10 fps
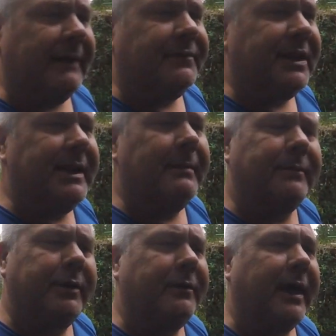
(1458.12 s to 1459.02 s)
I've seen him
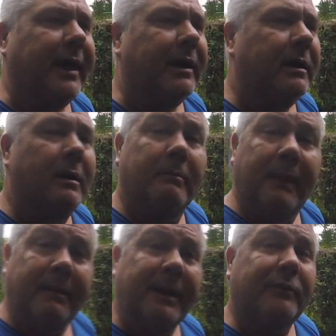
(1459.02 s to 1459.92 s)
do that.
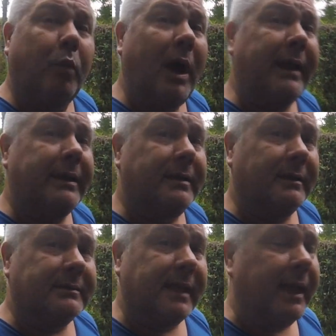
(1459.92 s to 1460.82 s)
Maybe that's why he
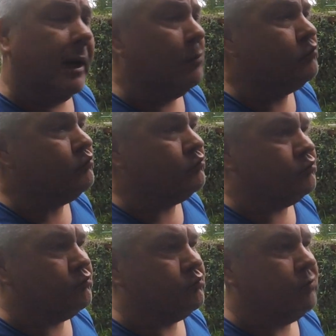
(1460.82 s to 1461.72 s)
does that.
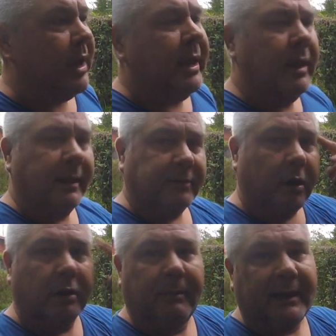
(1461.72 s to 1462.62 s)
It's
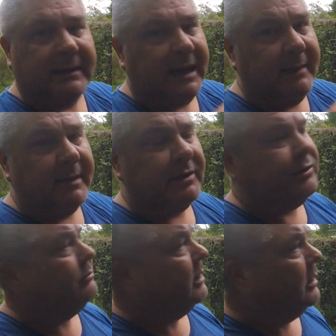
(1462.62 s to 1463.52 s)
all about the
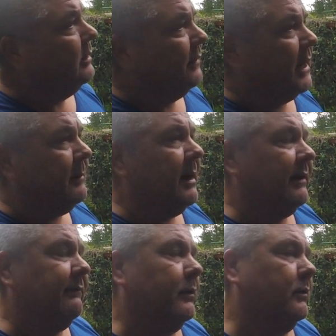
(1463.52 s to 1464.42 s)
image. Think about
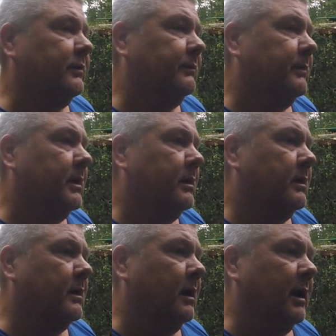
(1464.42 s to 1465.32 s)
it, folks.
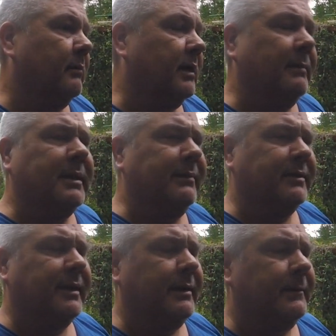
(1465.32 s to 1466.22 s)
All right, well, I'm gonna leave
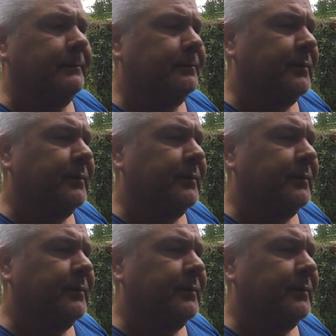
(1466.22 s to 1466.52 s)
it there.